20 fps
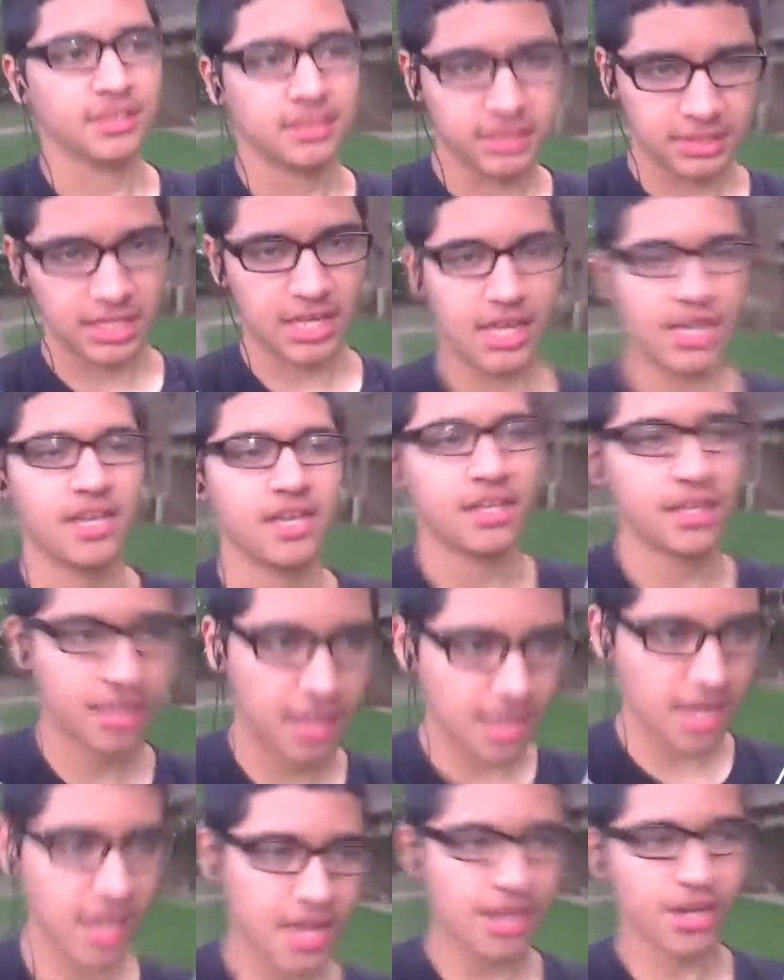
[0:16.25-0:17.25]
Take
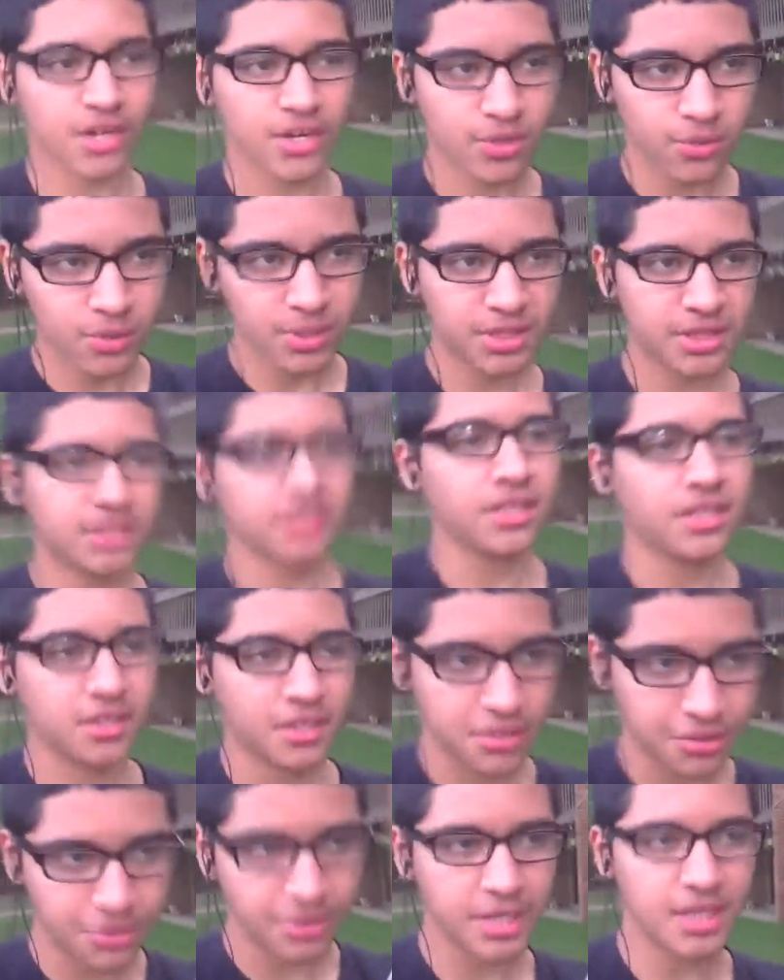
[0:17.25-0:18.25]
care with the
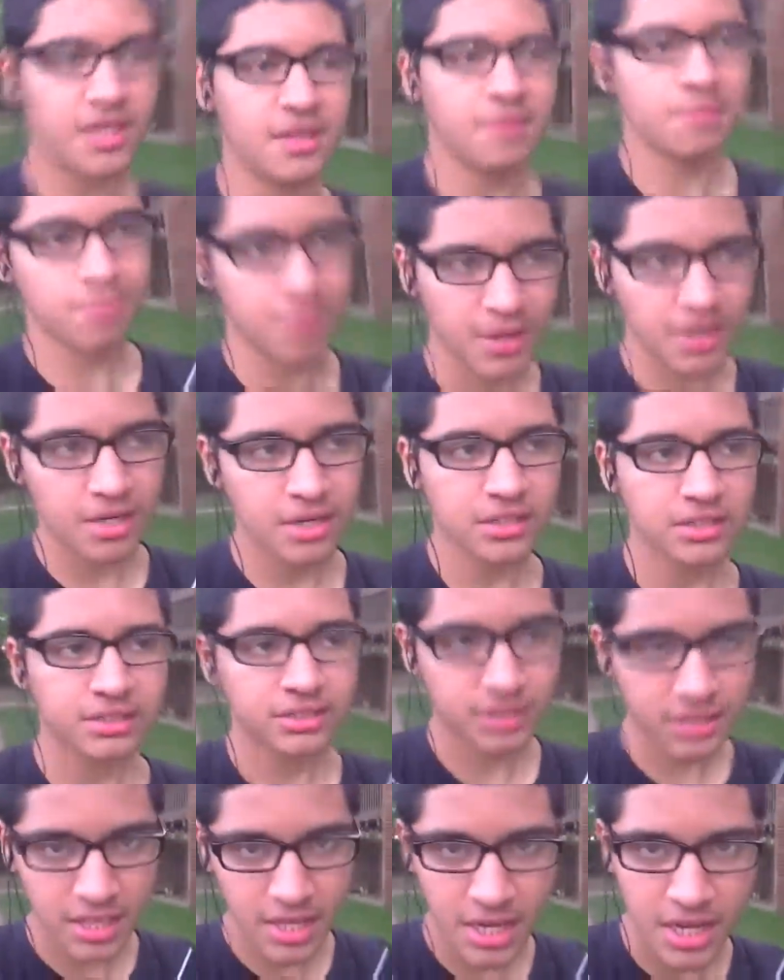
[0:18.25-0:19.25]

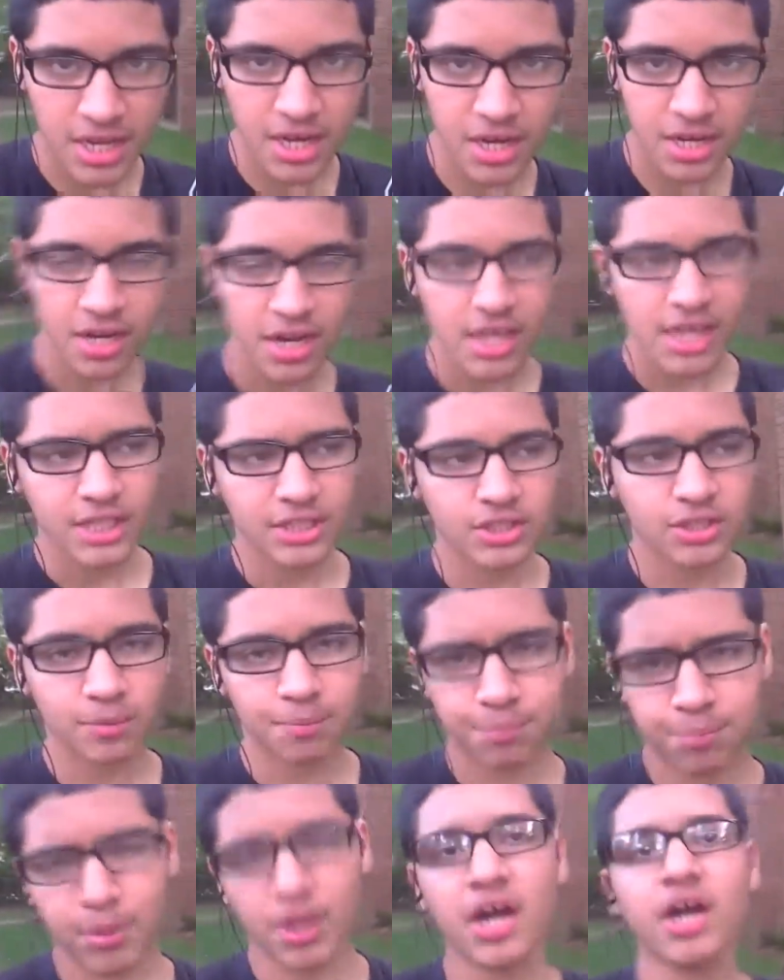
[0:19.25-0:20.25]
creepers near. The
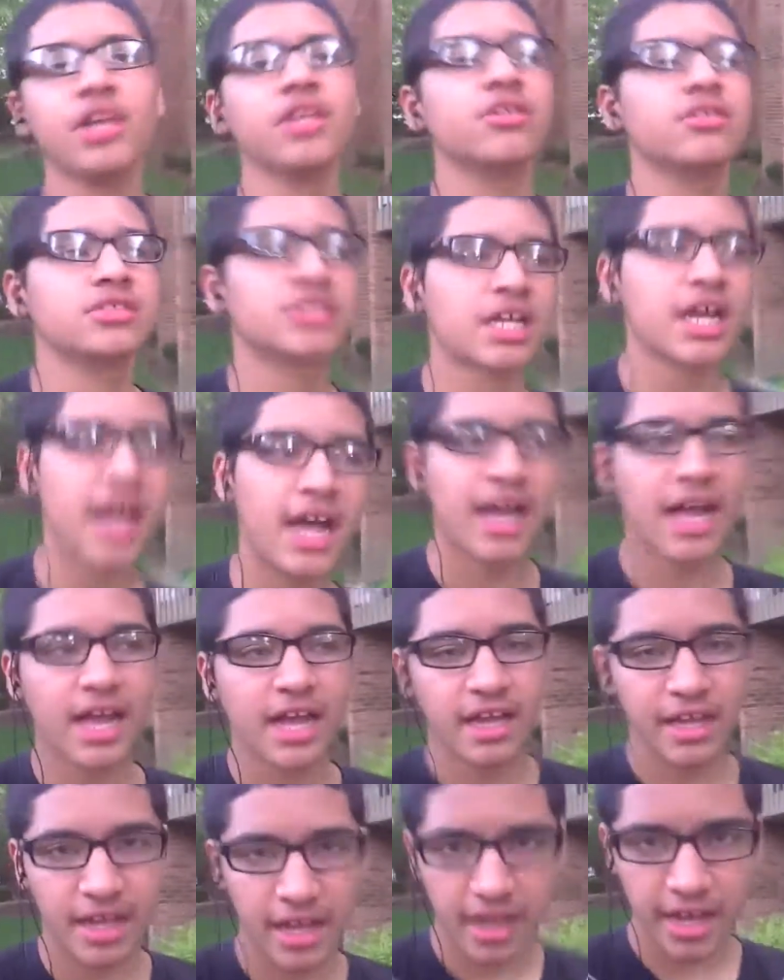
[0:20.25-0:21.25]
bloody
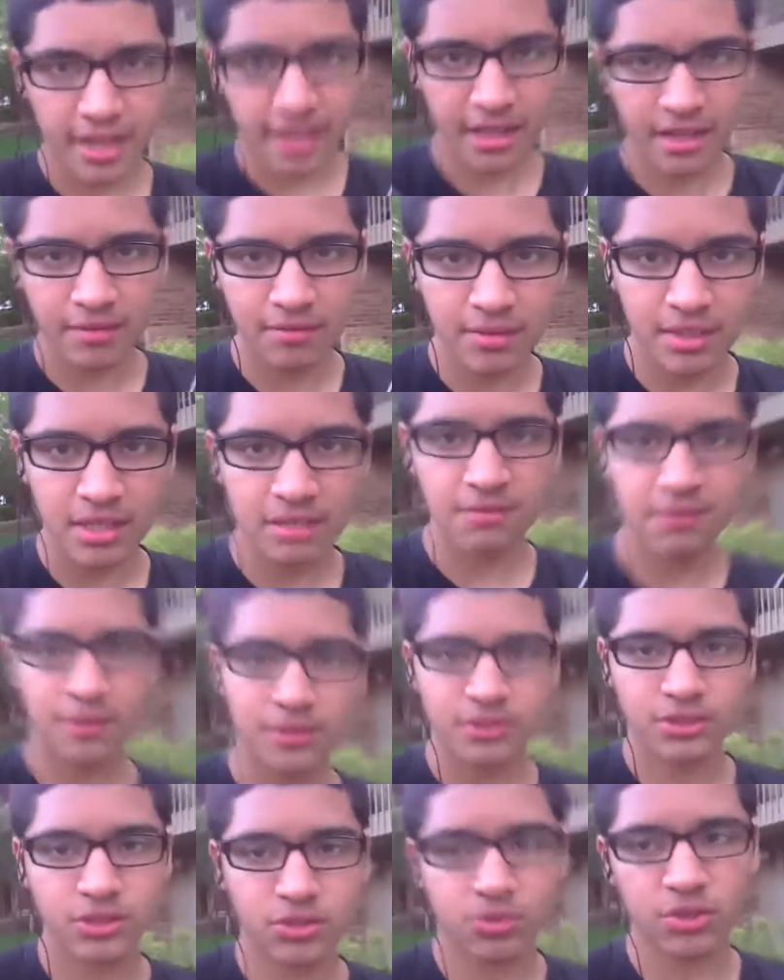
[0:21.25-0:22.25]
sky high and leave
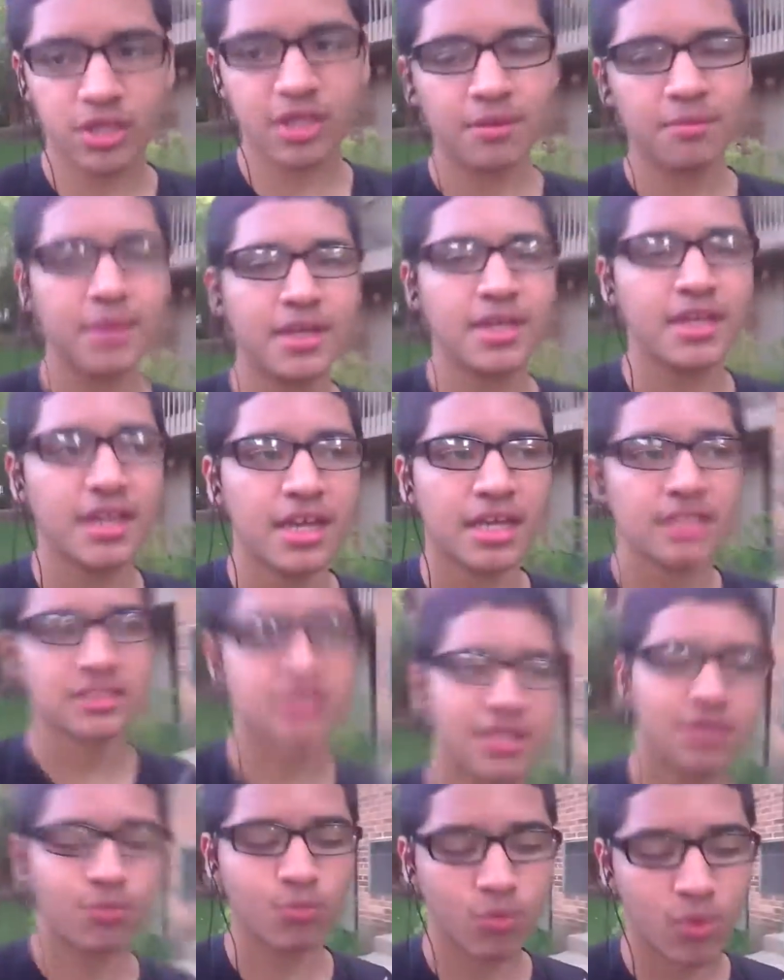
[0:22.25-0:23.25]
you screaming,
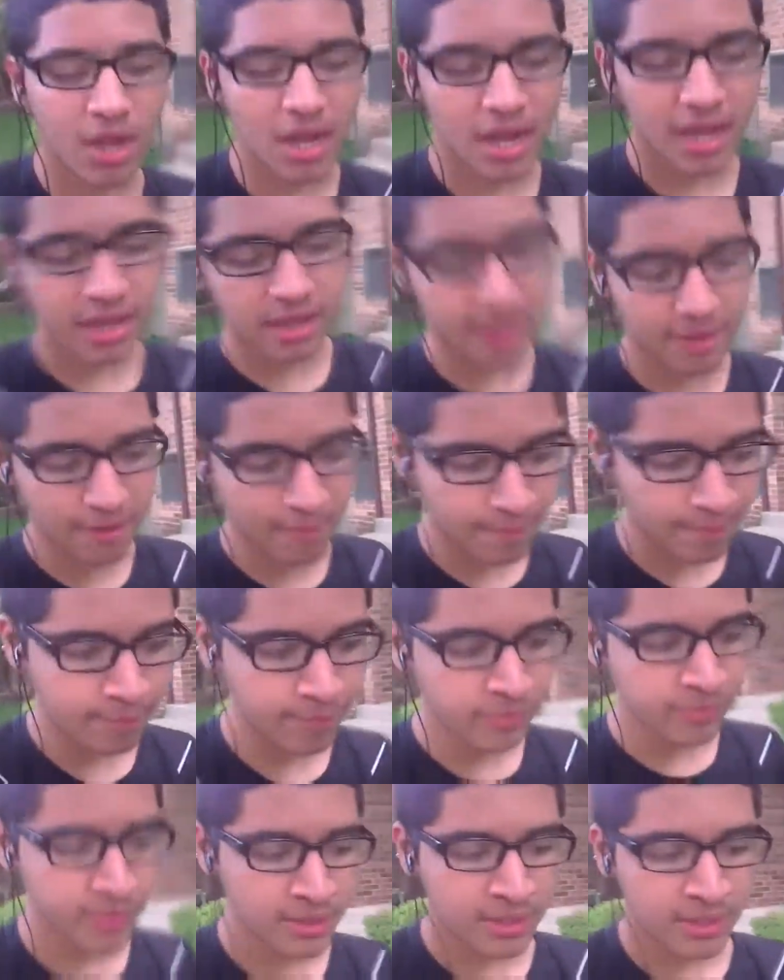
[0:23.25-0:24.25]
asking why.
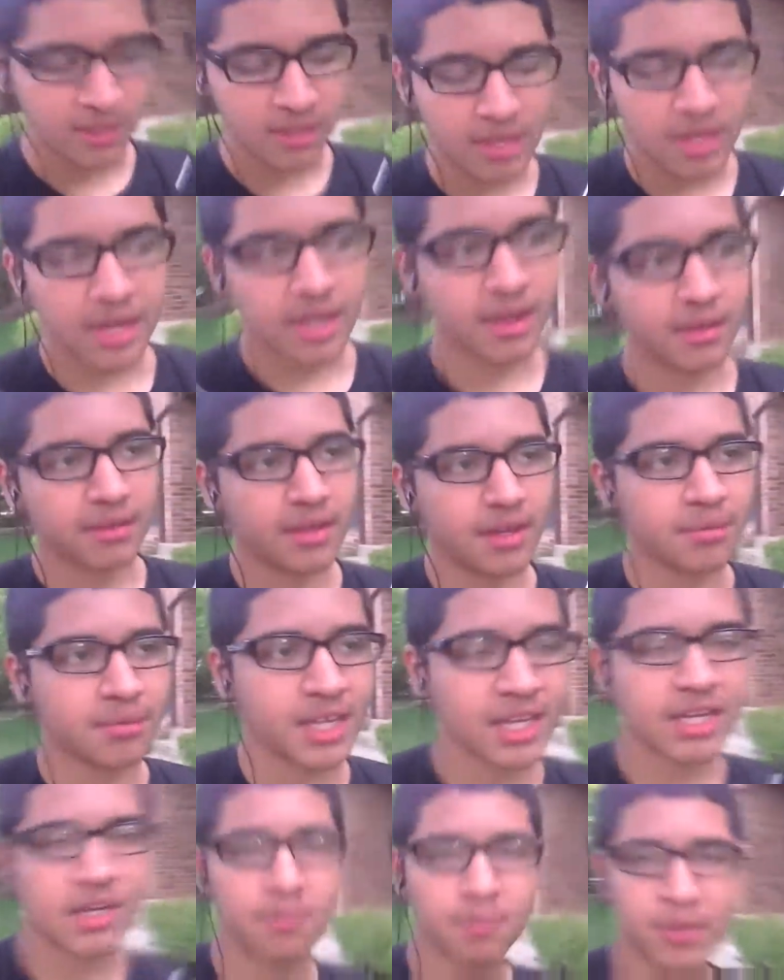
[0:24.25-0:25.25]
Uh, I'm
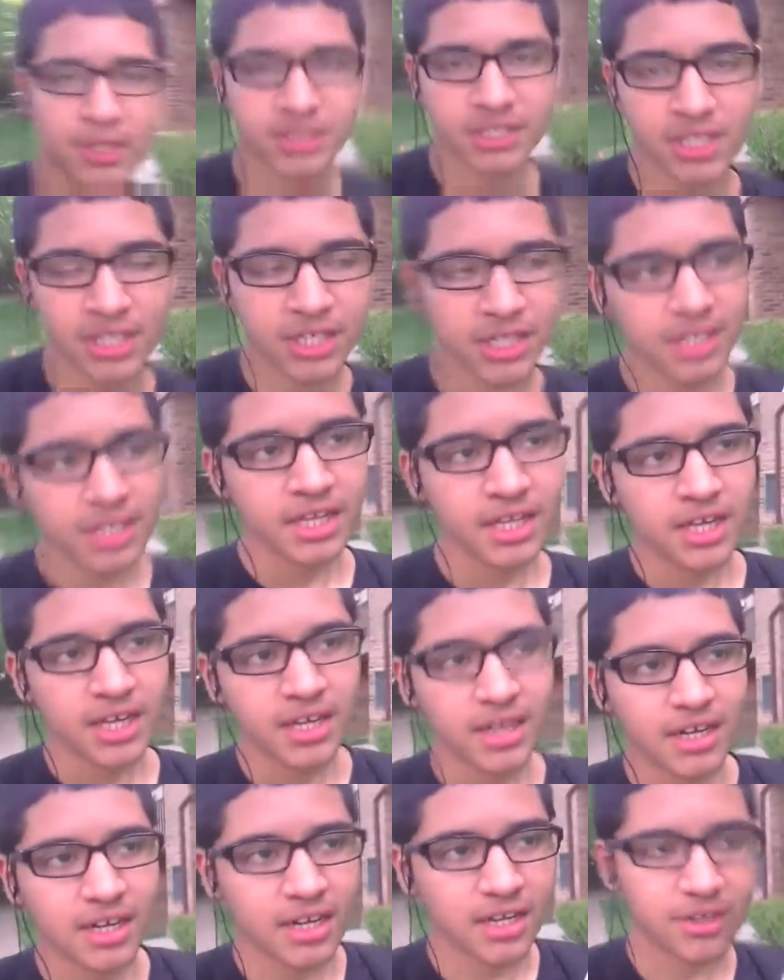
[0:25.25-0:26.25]
not gonna put the
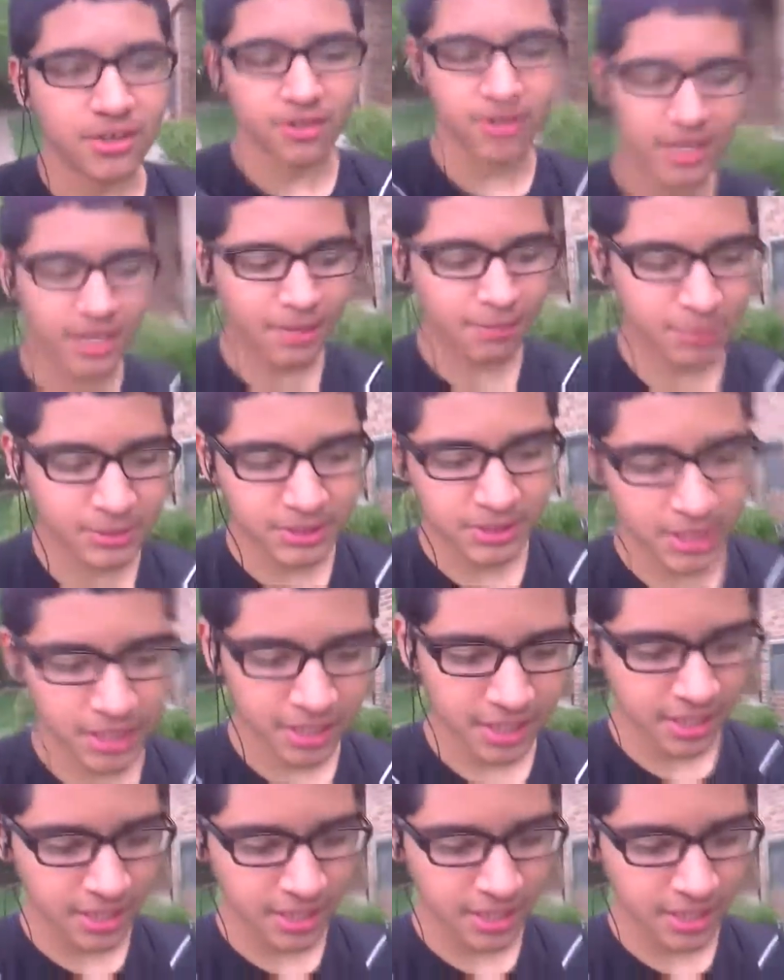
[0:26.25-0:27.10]
little clips,